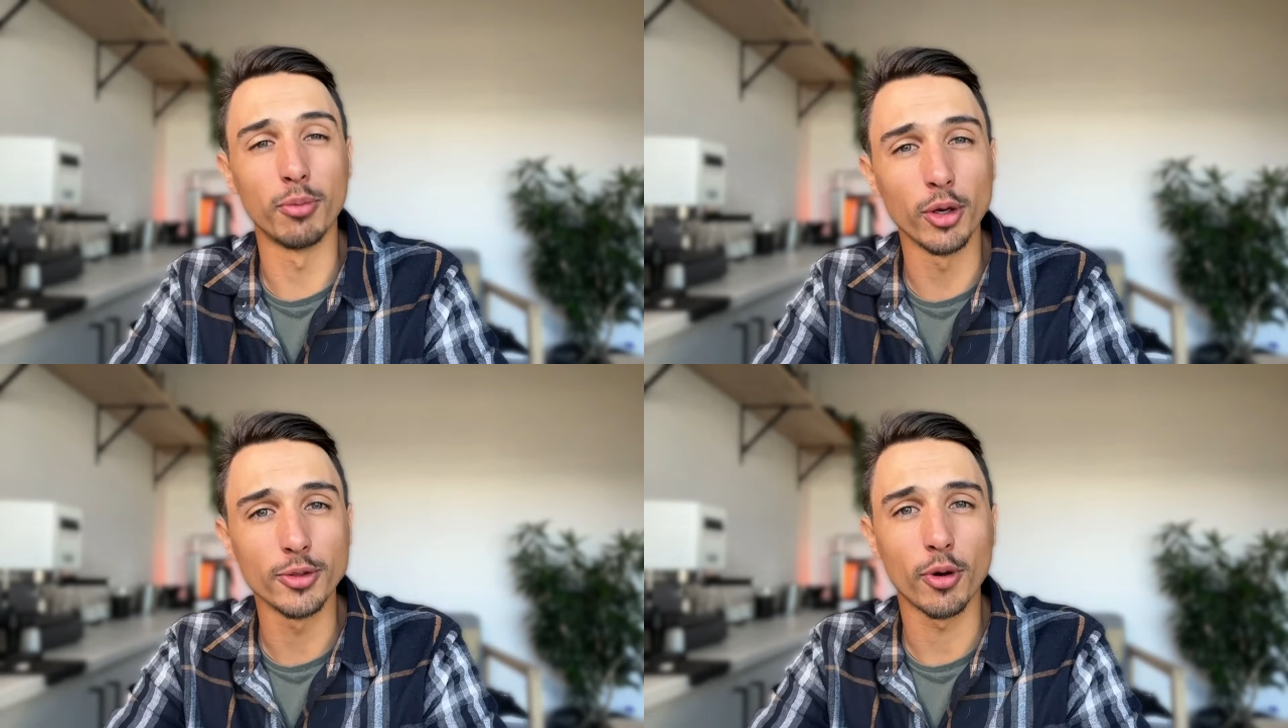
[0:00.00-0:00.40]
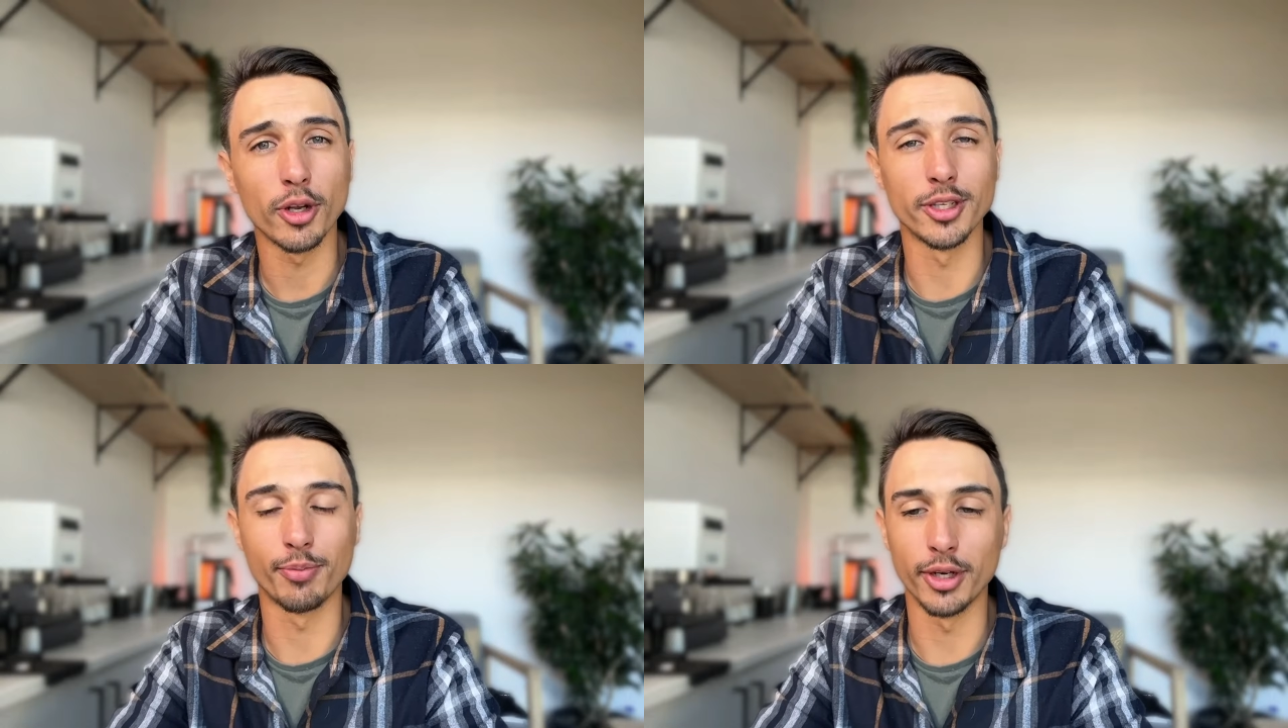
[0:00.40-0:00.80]
For the most
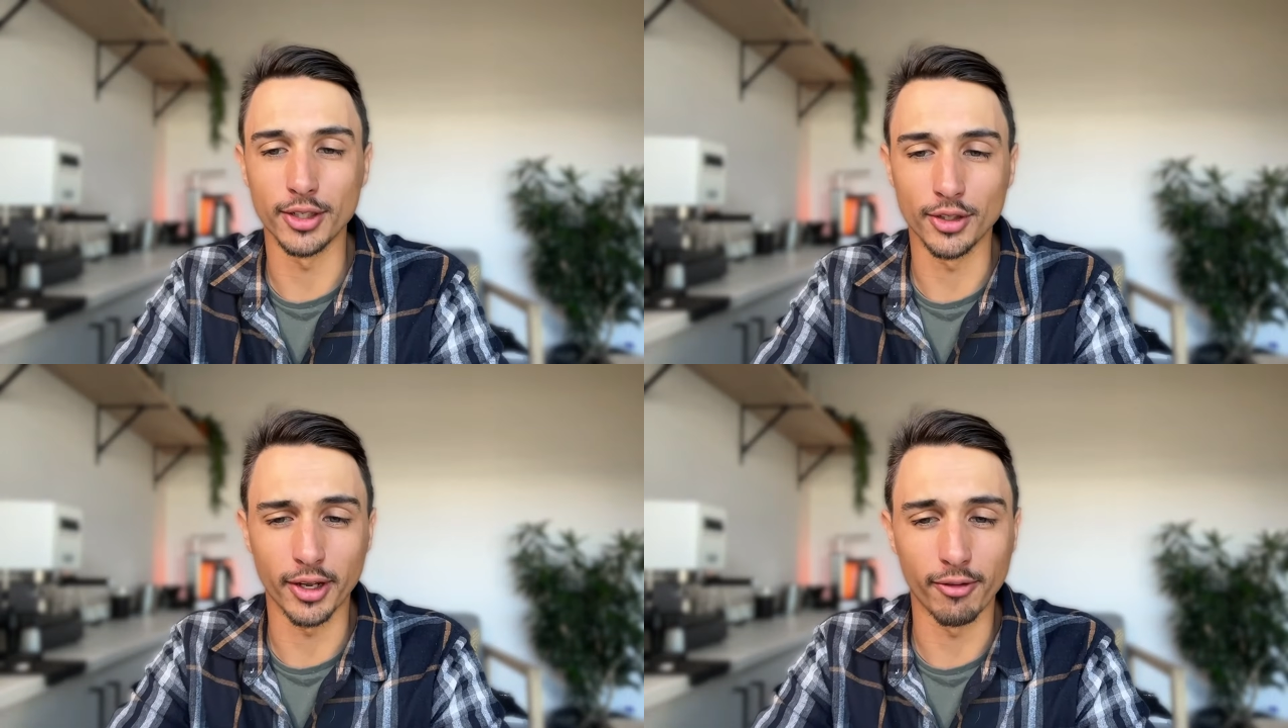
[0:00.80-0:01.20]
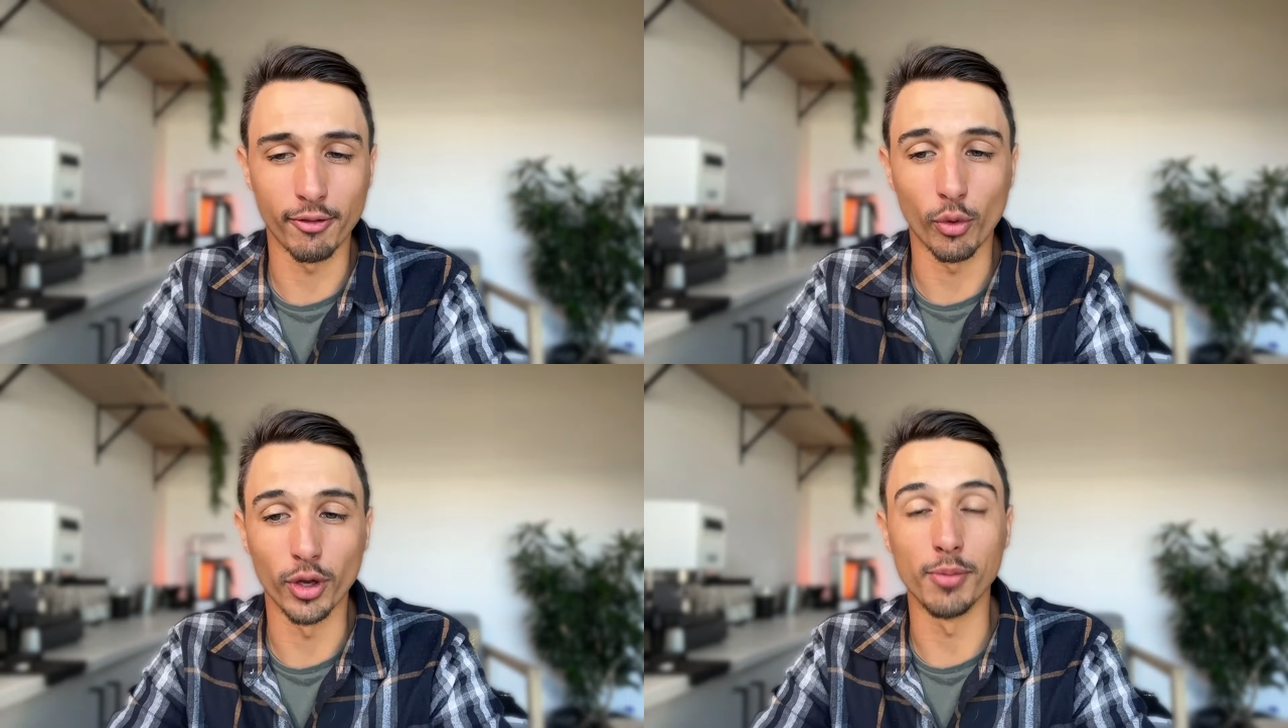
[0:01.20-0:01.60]
part, it's pretty
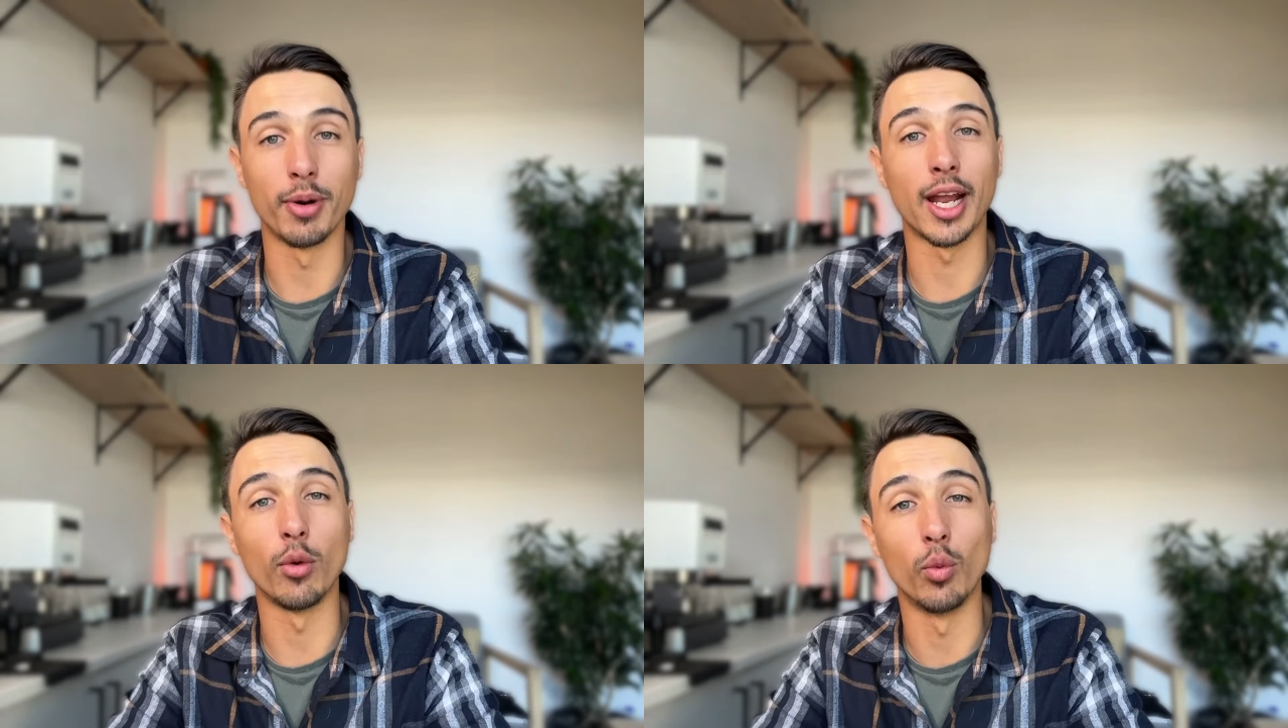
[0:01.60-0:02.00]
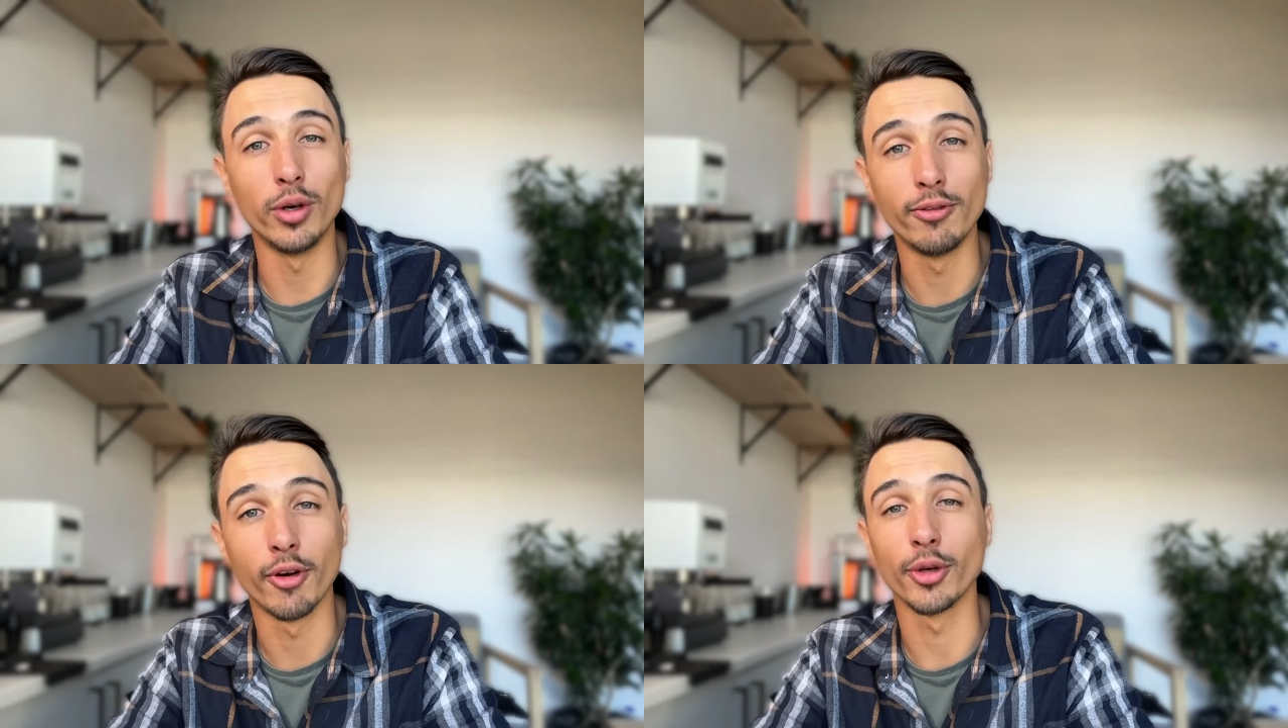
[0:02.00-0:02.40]
straightforward, but I
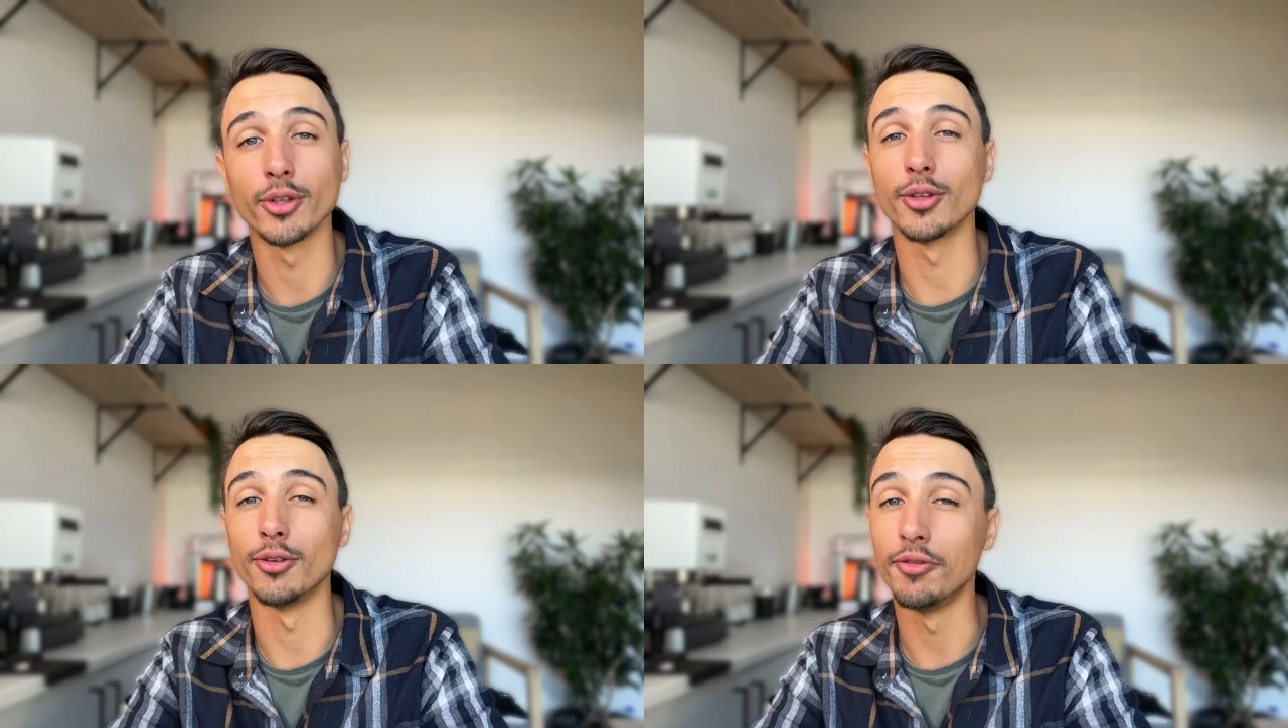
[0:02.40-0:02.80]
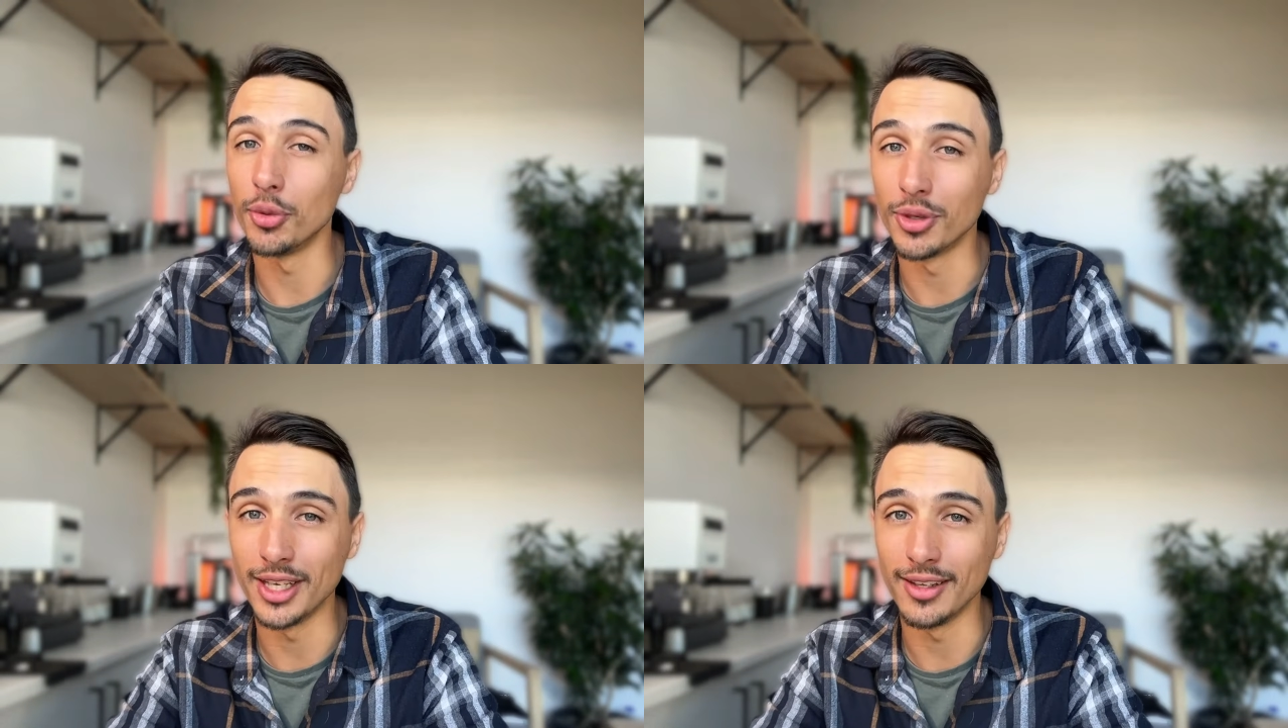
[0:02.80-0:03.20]
will focus on a
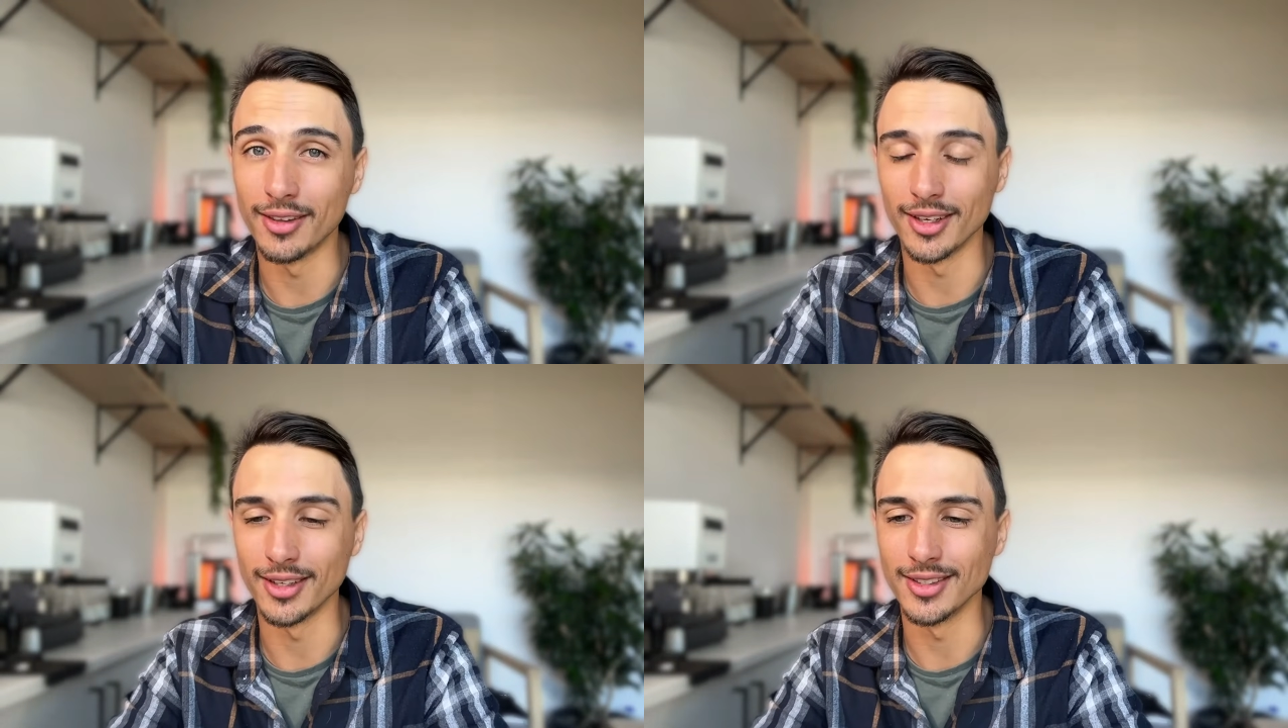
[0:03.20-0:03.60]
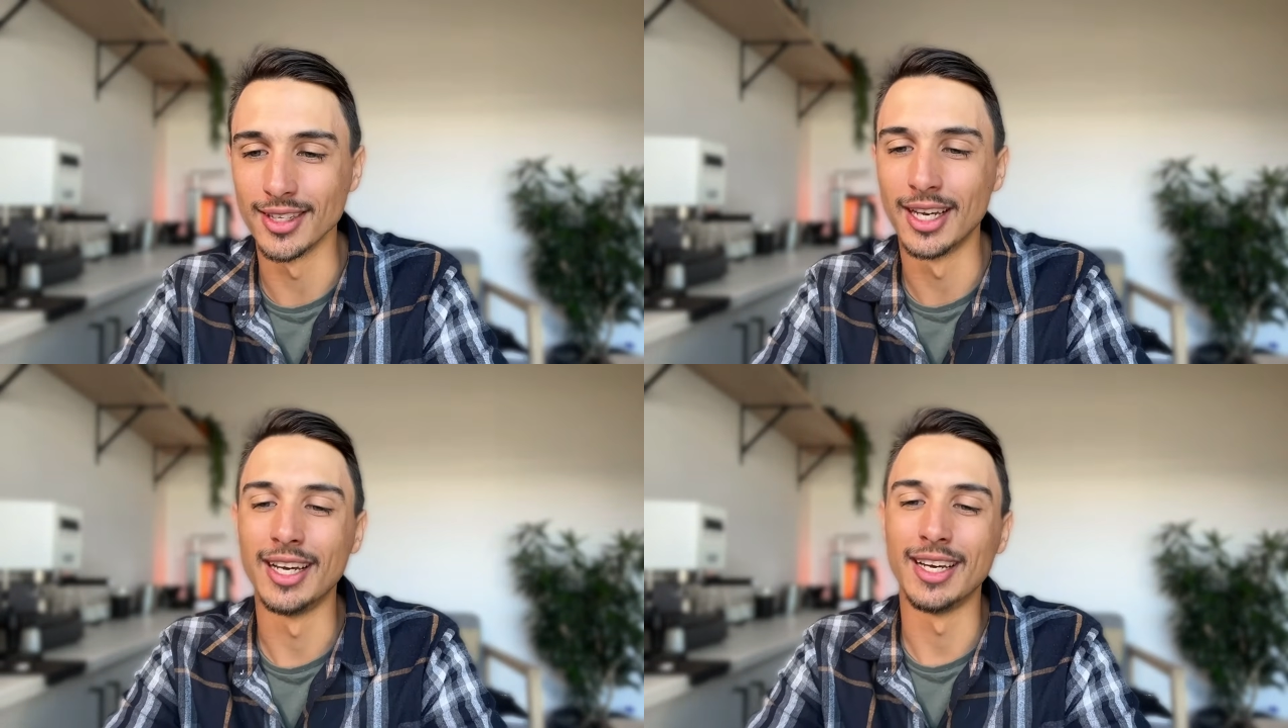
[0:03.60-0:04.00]
few key things